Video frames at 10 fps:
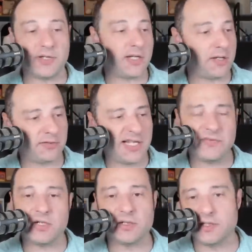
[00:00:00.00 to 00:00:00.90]
Like, hey, let's have
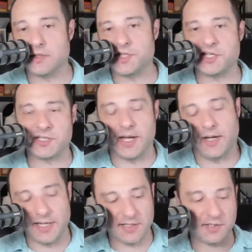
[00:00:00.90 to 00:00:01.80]
dinner at six tonight.
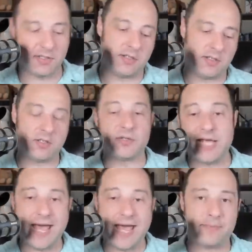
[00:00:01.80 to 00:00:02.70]
All right, sounds good. And then you go in
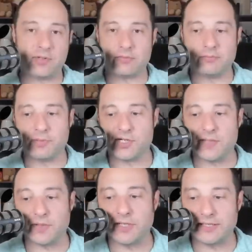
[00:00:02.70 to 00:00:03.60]
the app and book
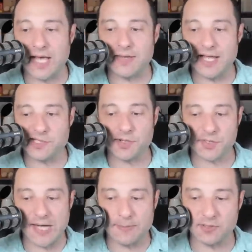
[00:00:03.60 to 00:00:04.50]
something like that. That's also an
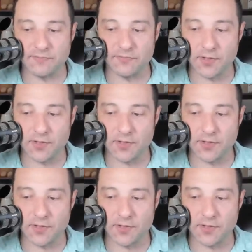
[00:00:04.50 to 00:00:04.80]
option for you.